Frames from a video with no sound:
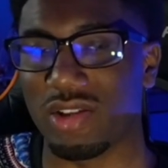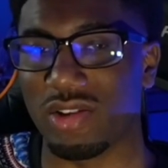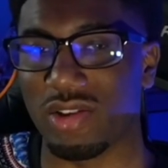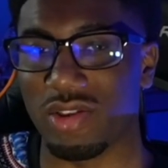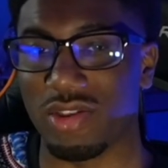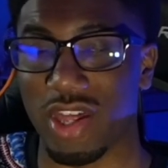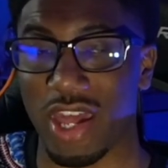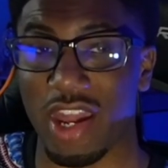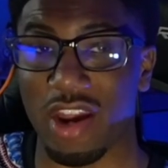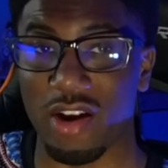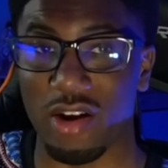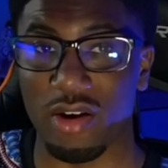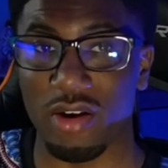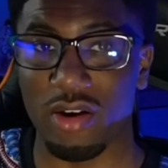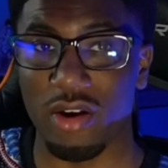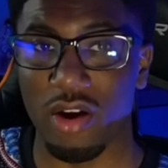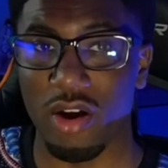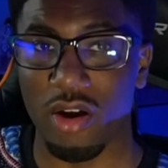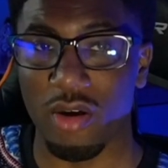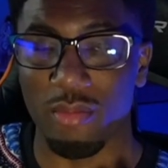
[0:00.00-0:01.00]
there.
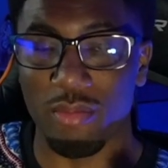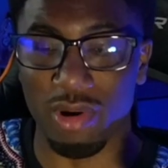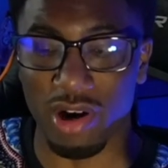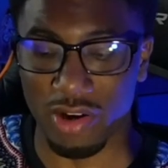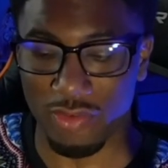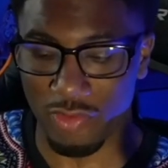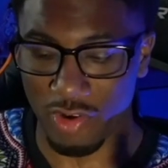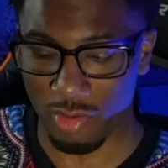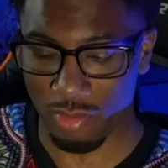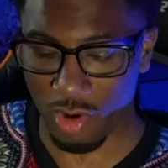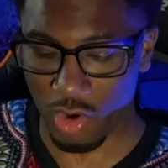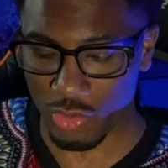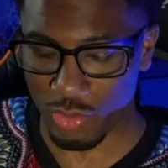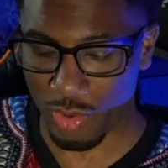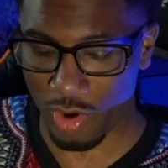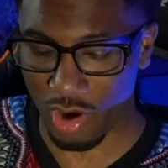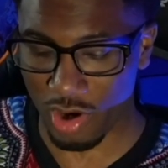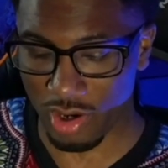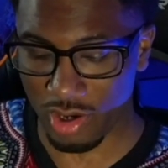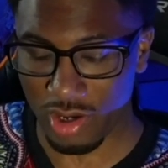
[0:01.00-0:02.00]
But for the most
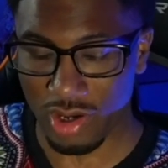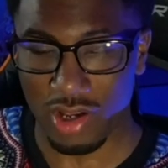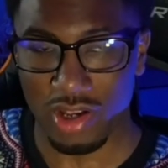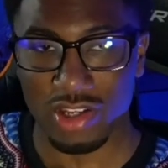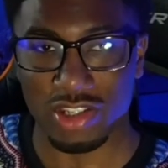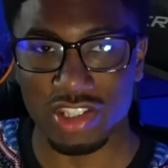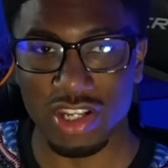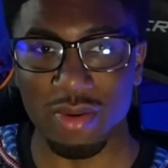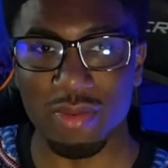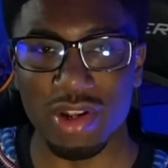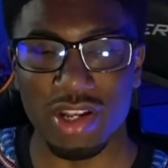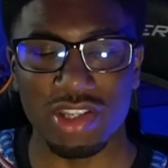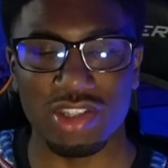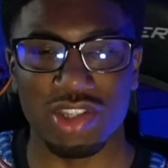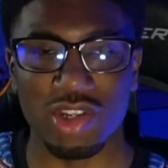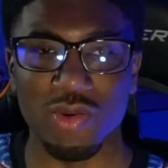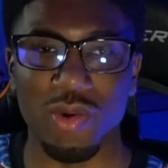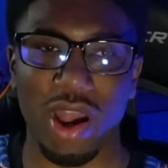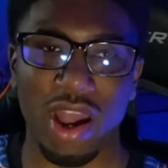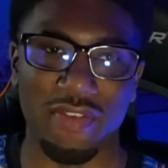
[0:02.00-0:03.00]
part, some of this
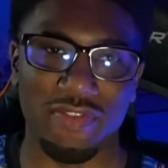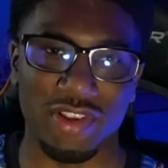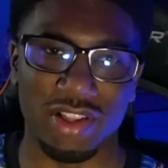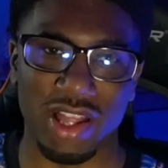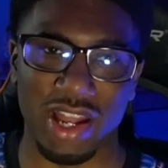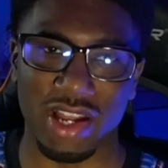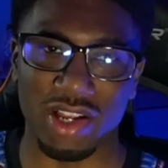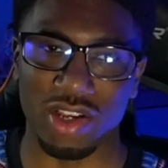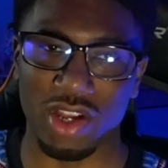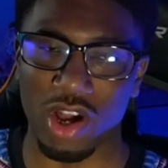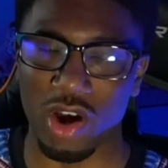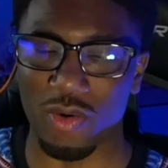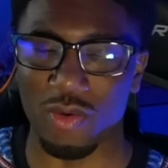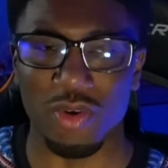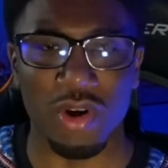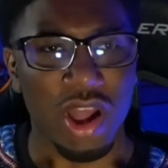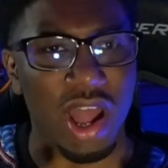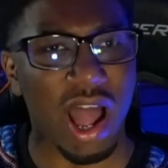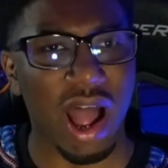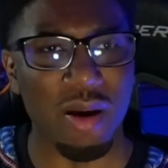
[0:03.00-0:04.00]
do have to like go.
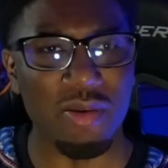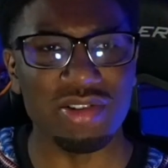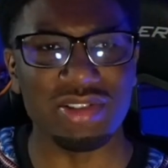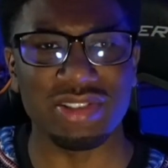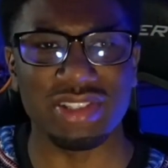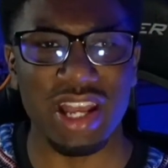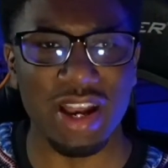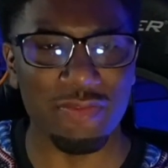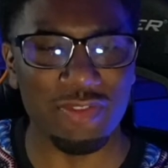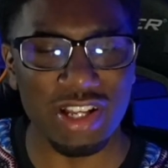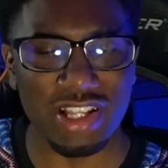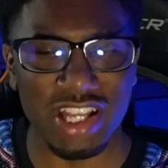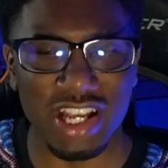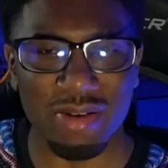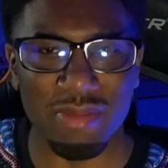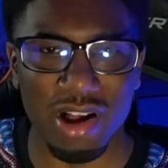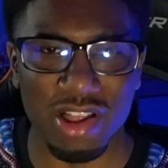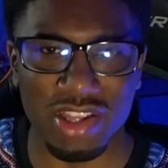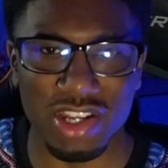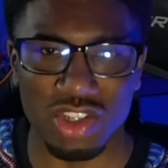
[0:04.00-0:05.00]
I was definitely thinking
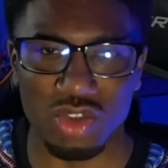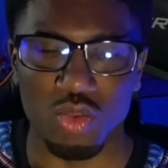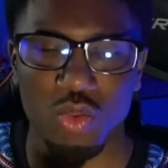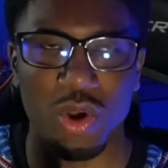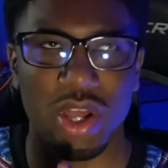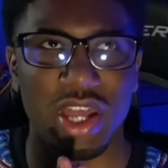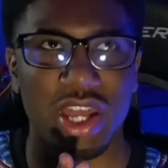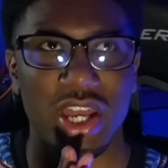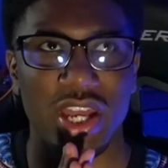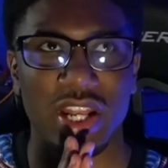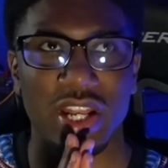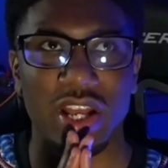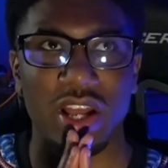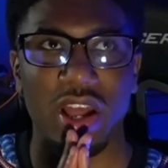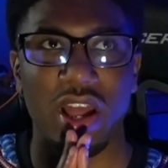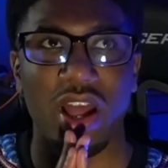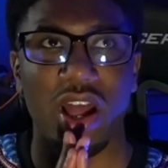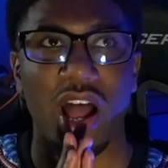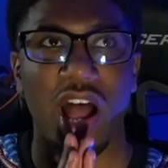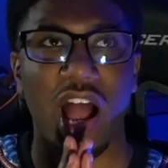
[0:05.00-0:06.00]
about this when
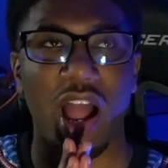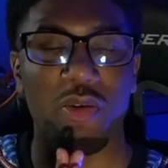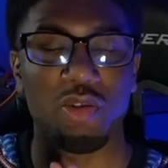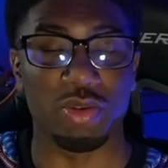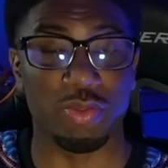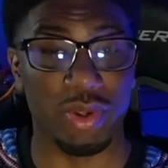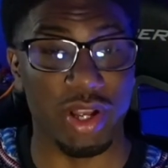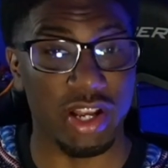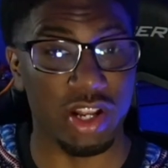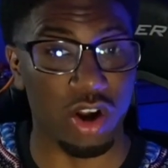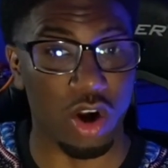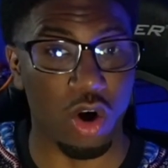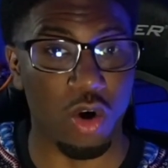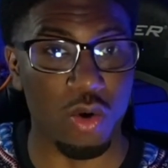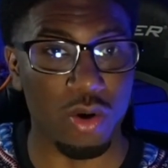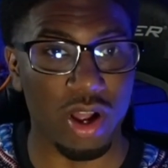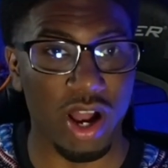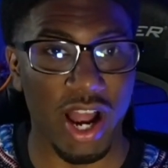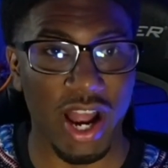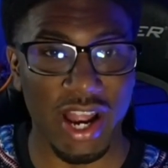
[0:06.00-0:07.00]
I was playing
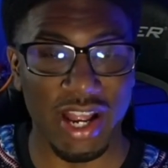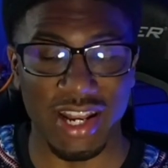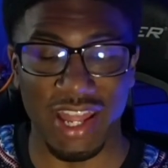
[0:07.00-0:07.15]
Honkai, and